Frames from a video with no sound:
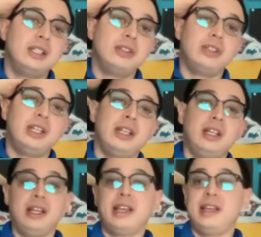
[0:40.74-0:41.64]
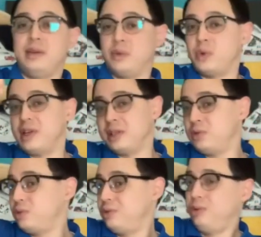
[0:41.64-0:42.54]
so yeah, it, it walked
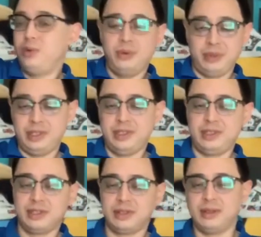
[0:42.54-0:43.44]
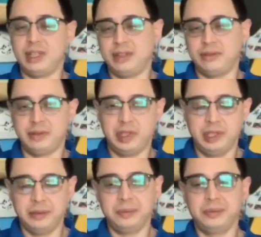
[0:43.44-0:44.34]
and just left
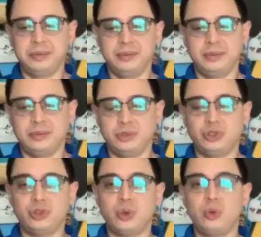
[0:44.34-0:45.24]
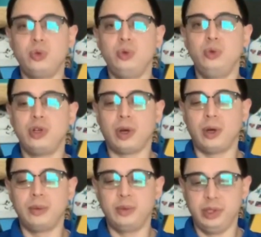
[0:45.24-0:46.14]
so
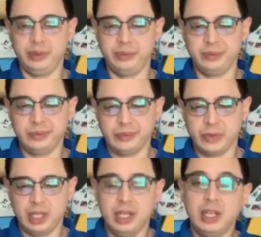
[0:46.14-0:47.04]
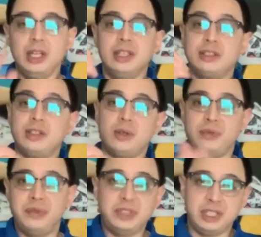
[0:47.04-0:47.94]
calmly. So,
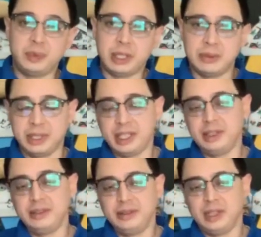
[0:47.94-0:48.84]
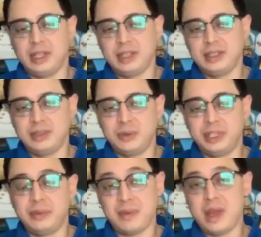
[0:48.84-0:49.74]
if you've seen a bobcat, uh, this is what
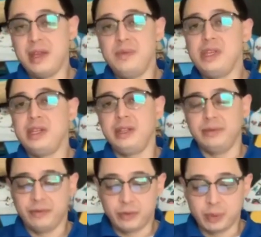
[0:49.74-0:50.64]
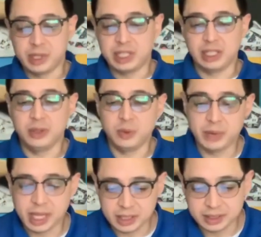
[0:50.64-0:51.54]
it may mean. From
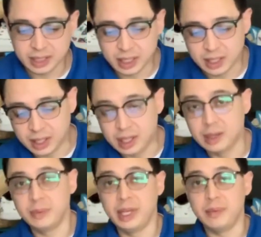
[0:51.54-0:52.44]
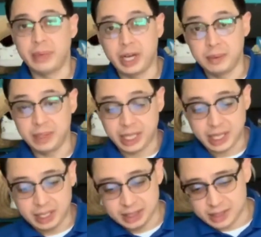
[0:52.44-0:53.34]
angelicalbalance.com, a
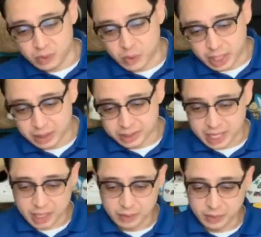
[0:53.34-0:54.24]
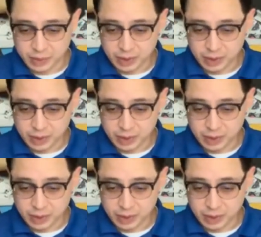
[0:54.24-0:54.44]
bobcat is a wild type,